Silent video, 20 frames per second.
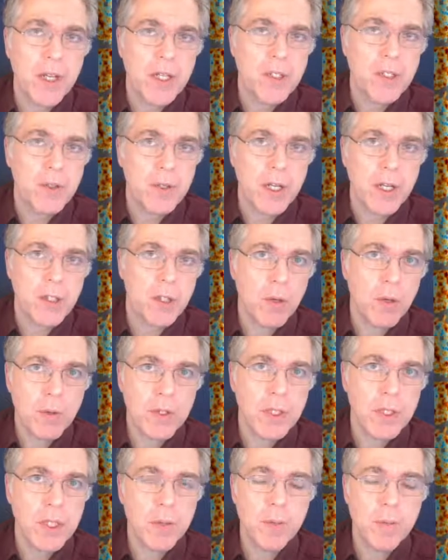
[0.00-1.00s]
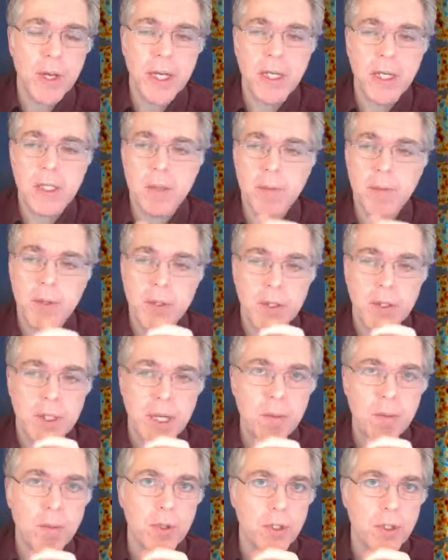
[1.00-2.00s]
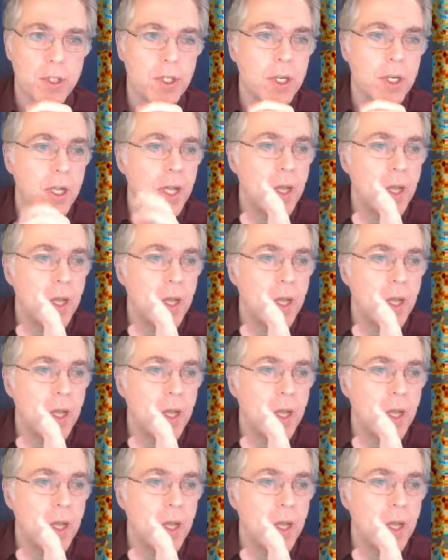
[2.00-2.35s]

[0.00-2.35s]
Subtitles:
so there's always a dependence upon the temperature.